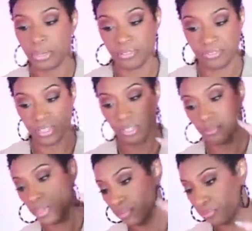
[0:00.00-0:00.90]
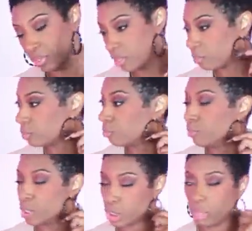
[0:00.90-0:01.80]
puffy, inflatable
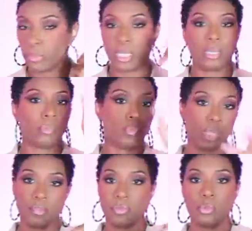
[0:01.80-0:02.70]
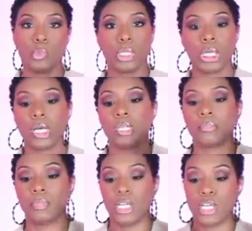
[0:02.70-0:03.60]
Michelin Man, whatever you wanna call them,